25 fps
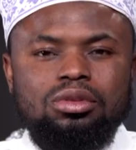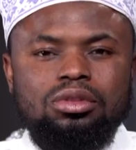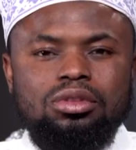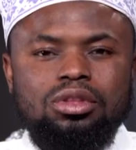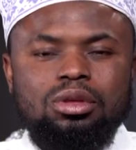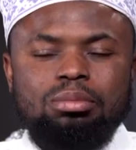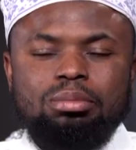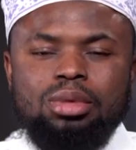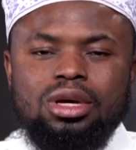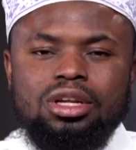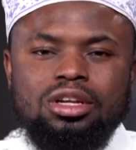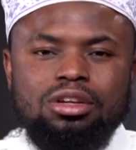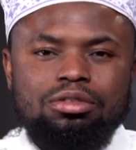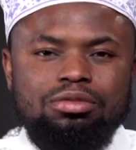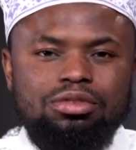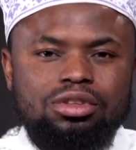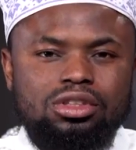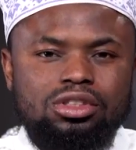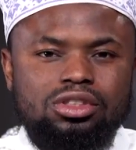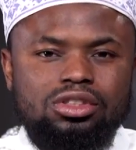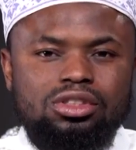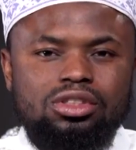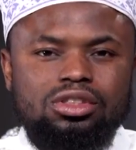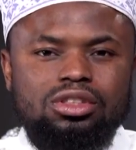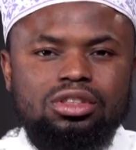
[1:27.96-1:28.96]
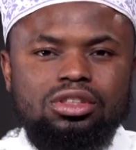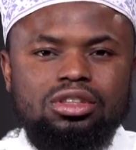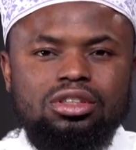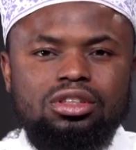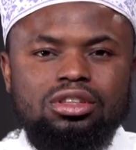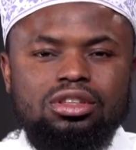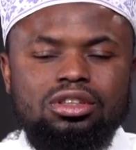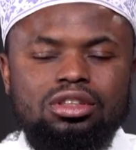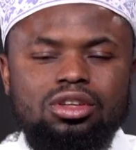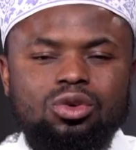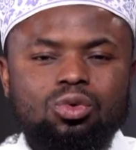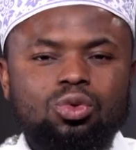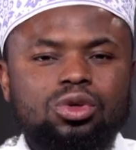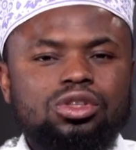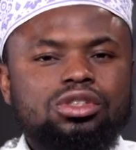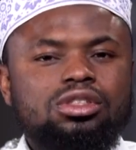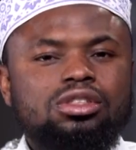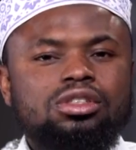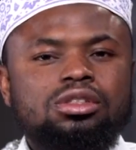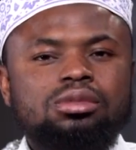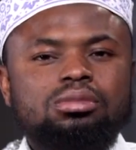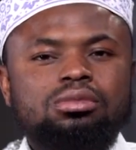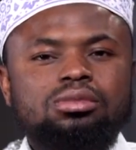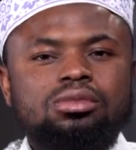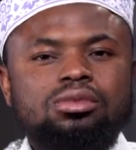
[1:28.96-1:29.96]
the benefits, the
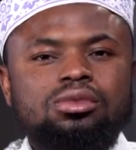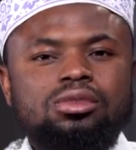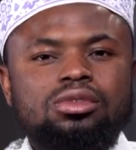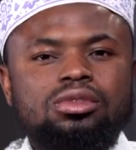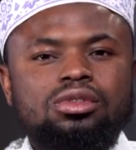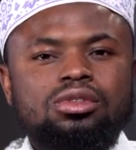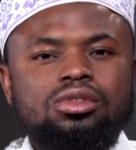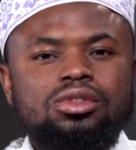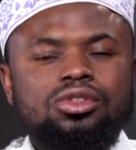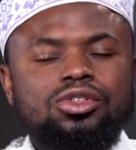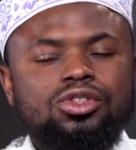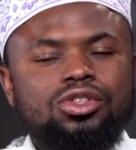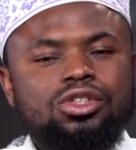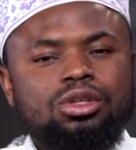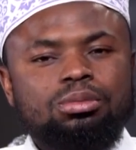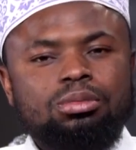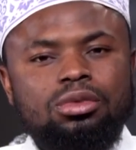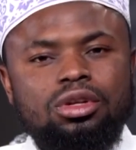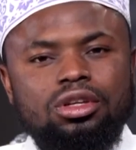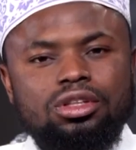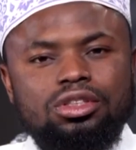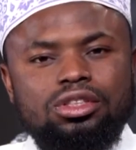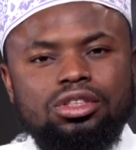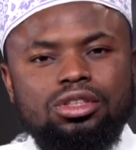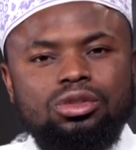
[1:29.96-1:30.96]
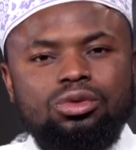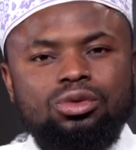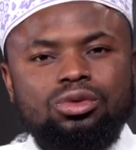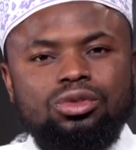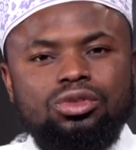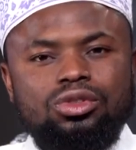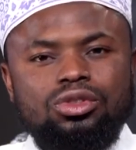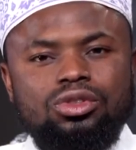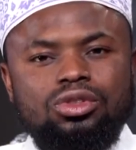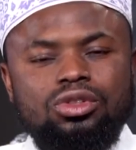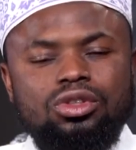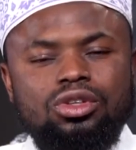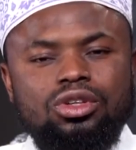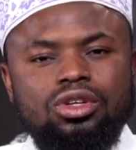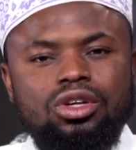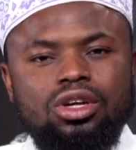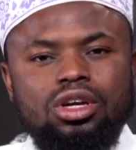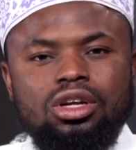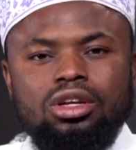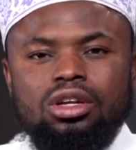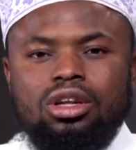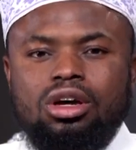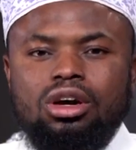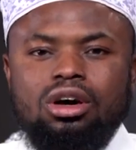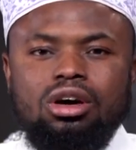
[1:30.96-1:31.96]
wisdoms, similitudes,
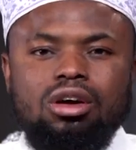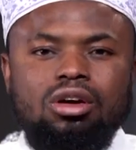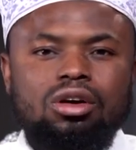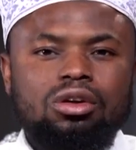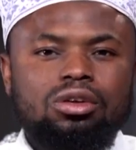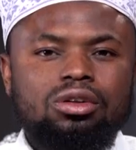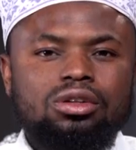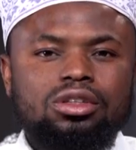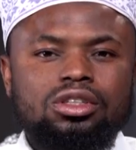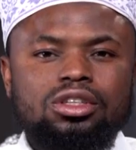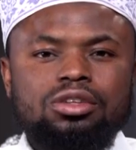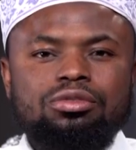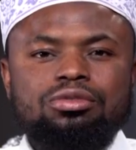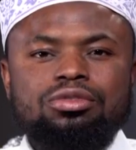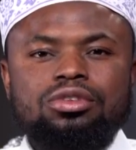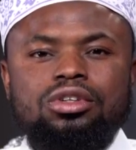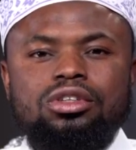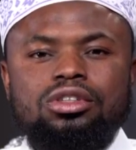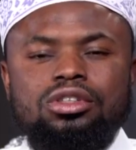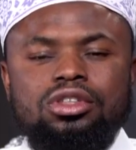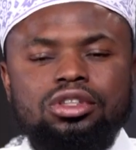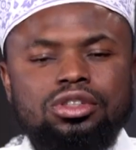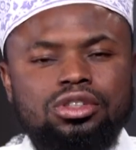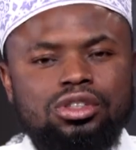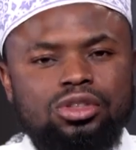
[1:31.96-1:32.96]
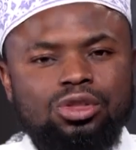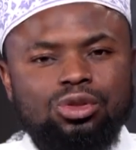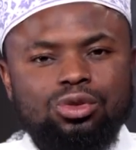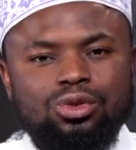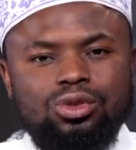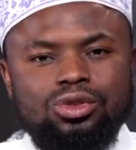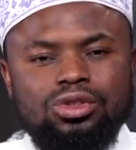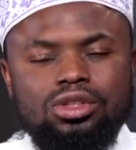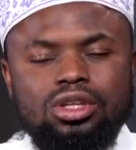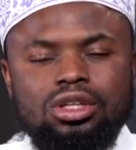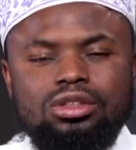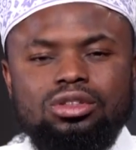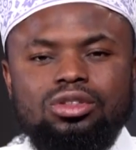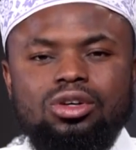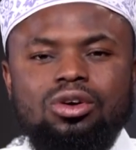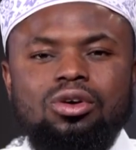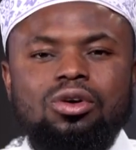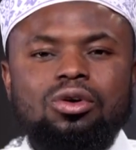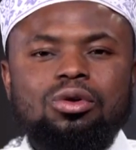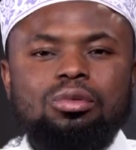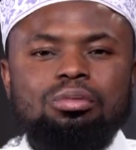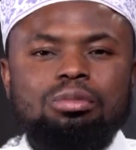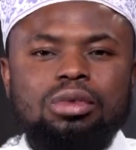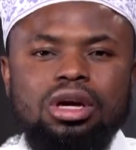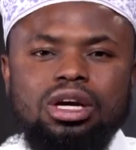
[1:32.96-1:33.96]
and all different discourse that
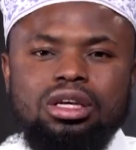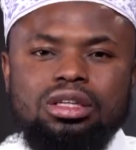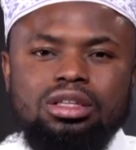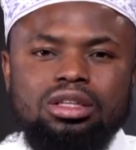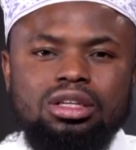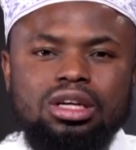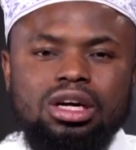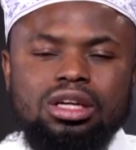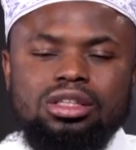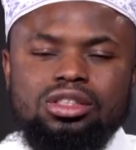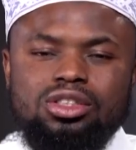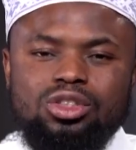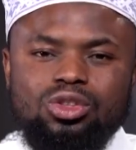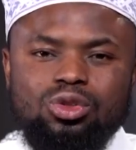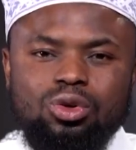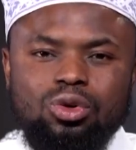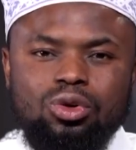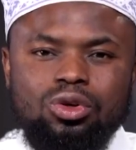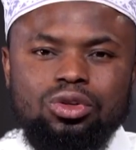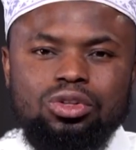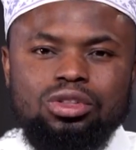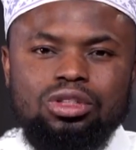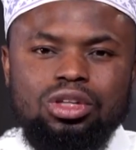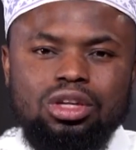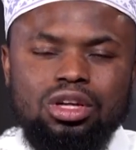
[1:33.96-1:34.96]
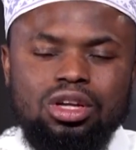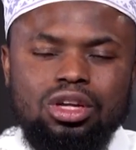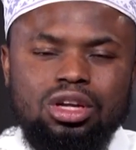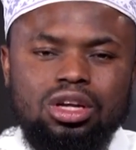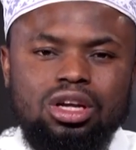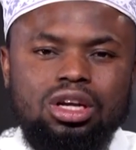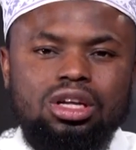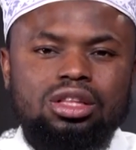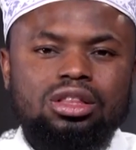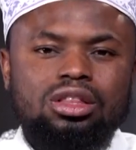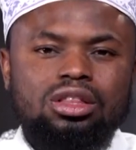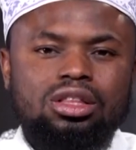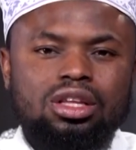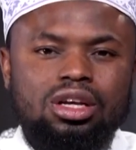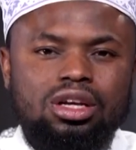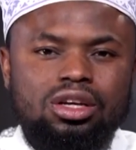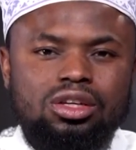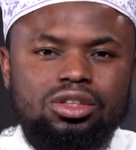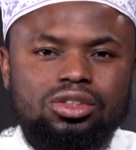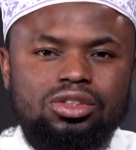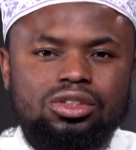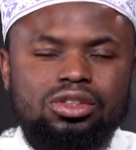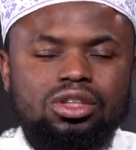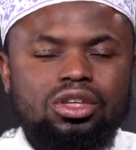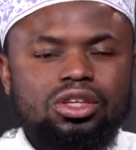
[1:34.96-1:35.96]
Almighty had stored in
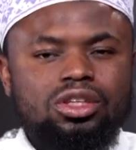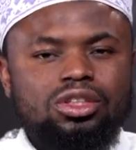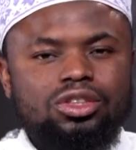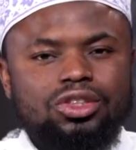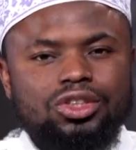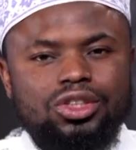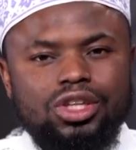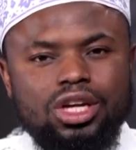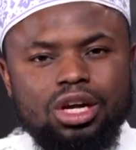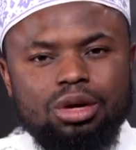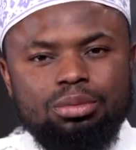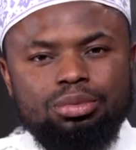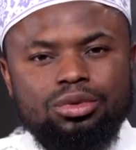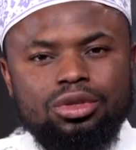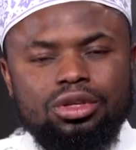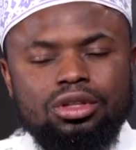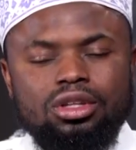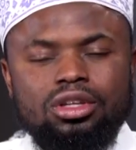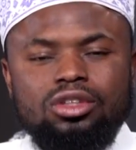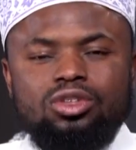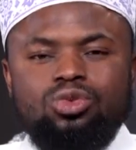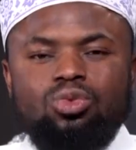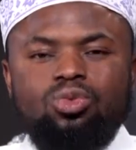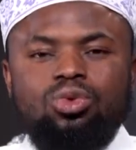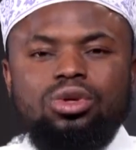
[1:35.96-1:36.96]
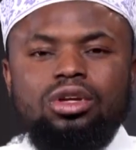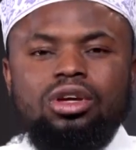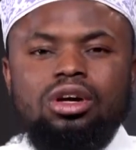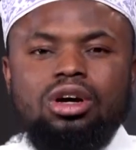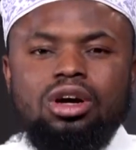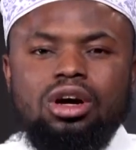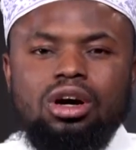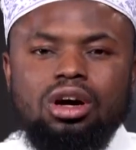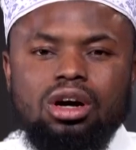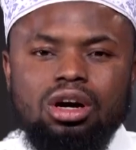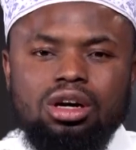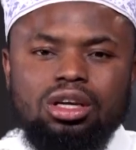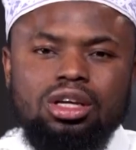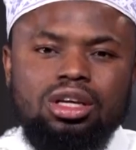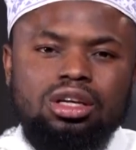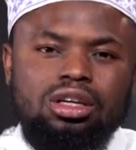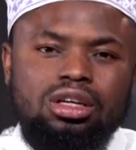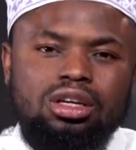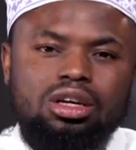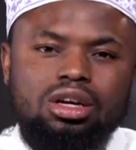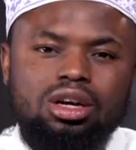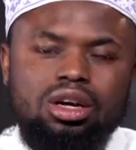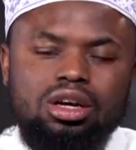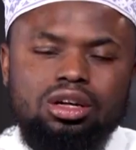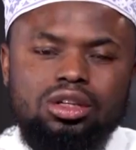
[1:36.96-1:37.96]
this chapter that we are
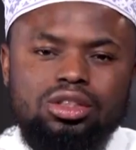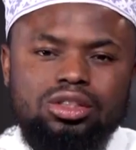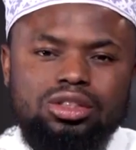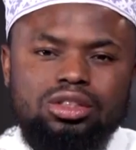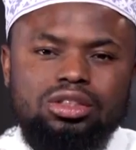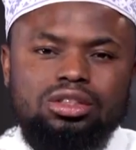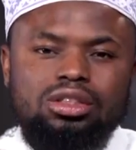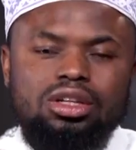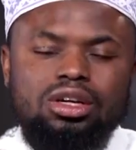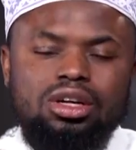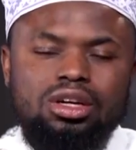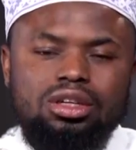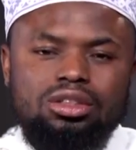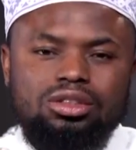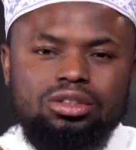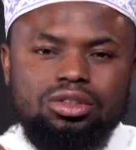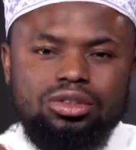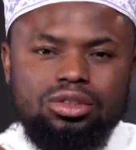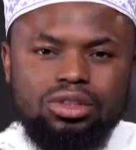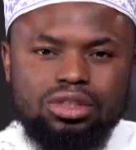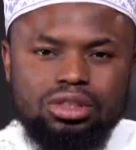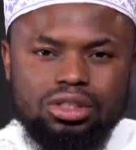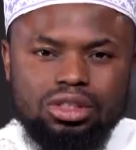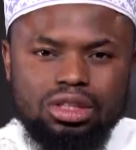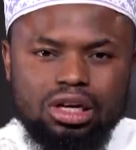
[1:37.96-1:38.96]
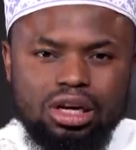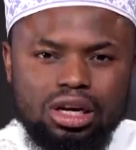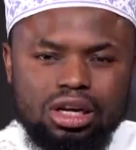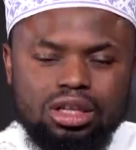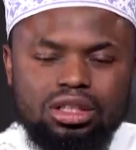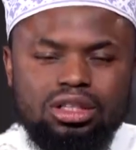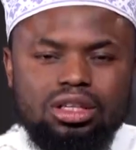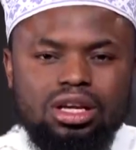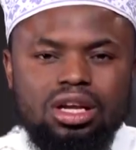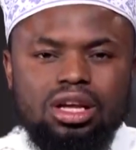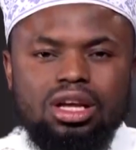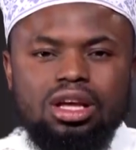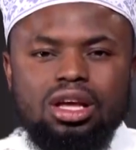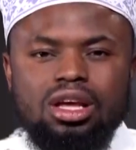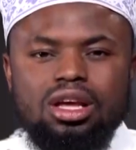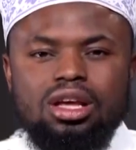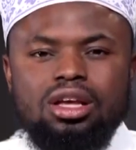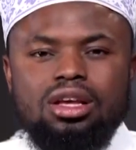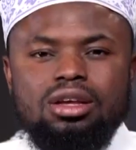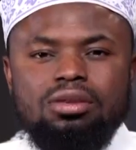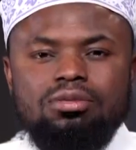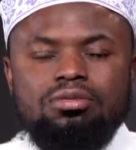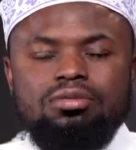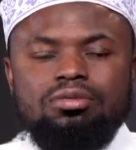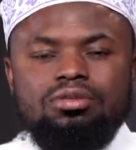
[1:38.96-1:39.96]
encouraged to recite
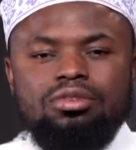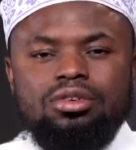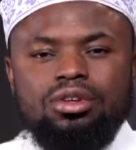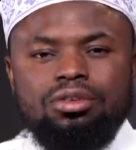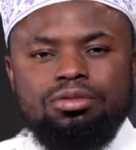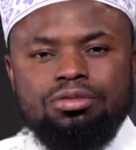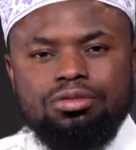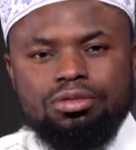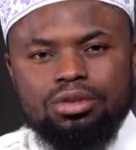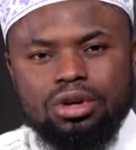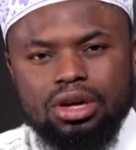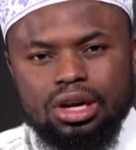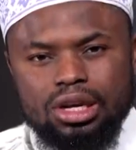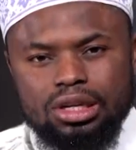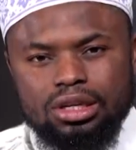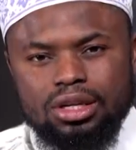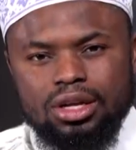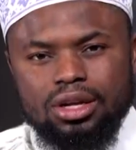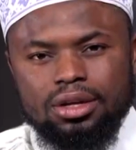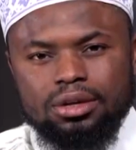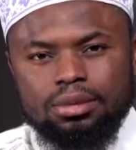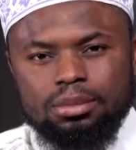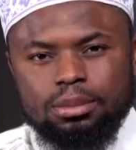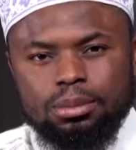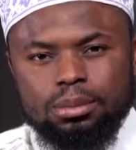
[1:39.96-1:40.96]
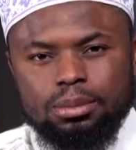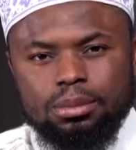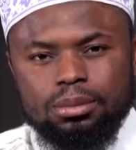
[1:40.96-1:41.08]
every Friday